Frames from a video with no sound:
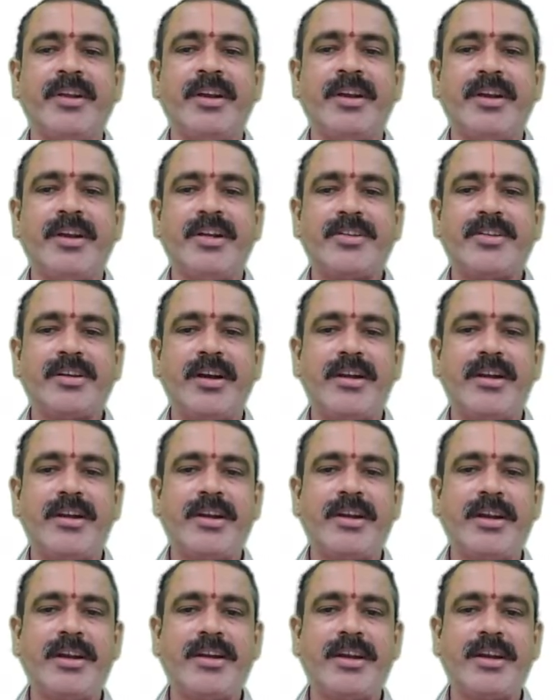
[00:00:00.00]
It is called the
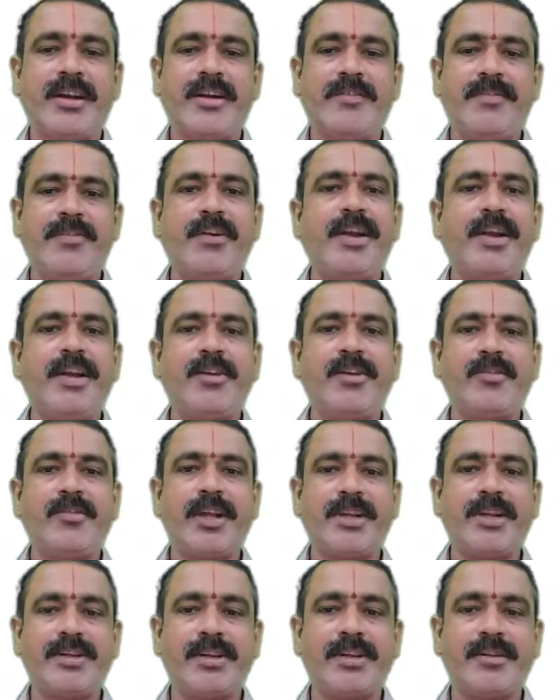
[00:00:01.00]
letter of
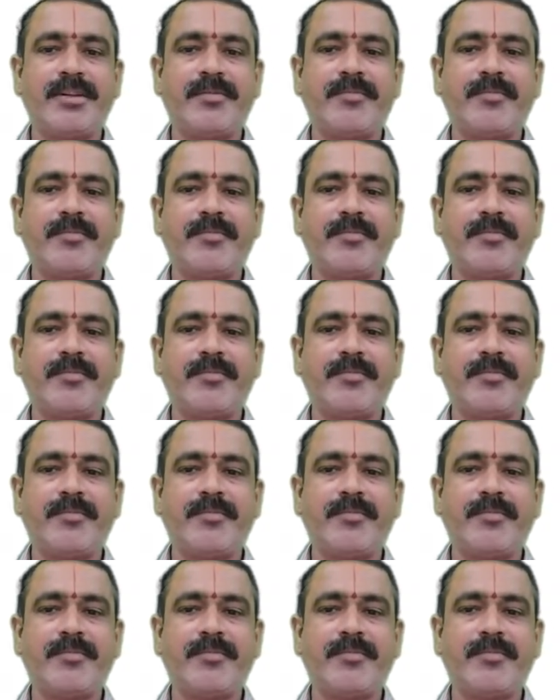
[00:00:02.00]
introduction.